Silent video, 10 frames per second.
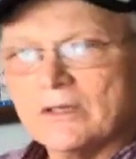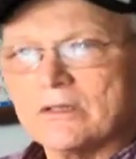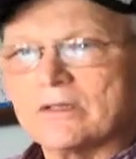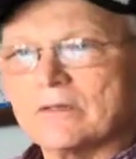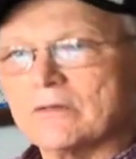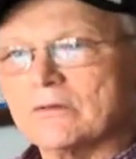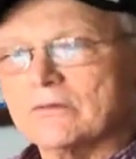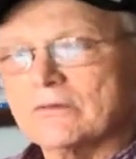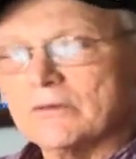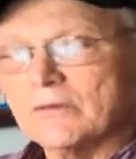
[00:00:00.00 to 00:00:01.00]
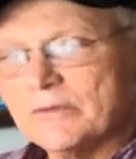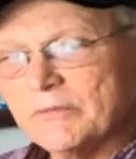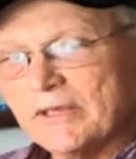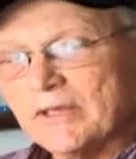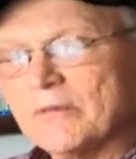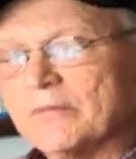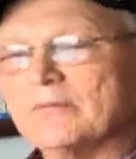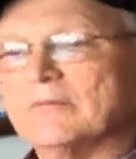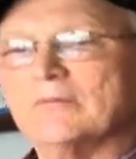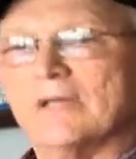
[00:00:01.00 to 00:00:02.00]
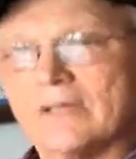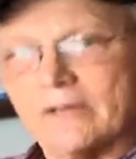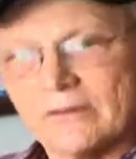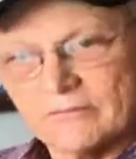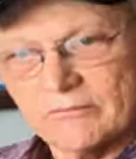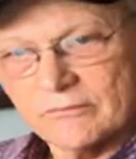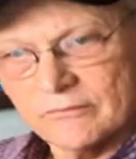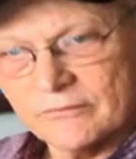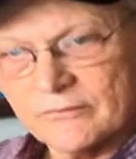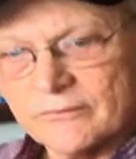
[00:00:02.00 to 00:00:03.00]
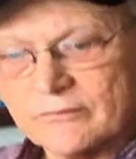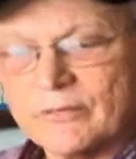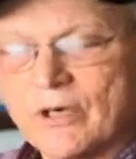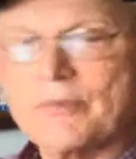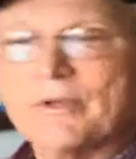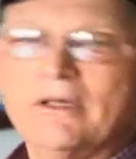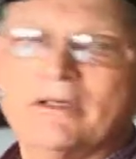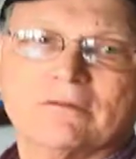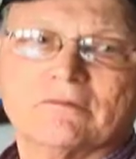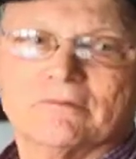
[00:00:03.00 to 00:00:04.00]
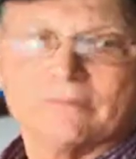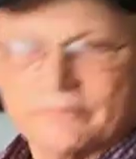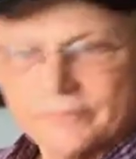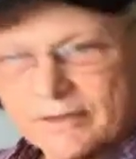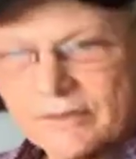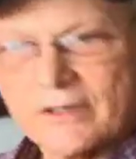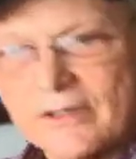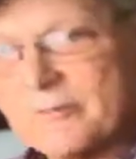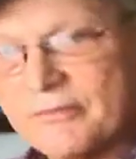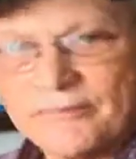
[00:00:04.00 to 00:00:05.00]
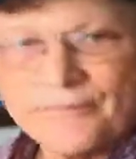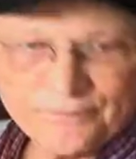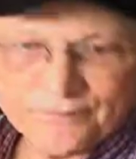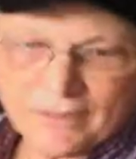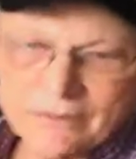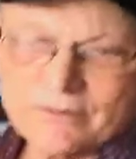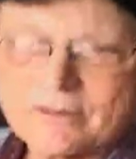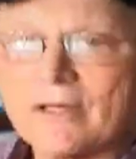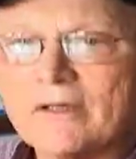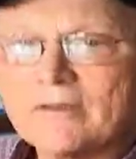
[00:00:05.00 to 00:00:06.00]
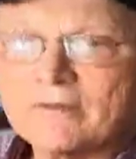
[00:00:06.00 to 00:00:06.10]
So we began to buy property and fix it up and sell it.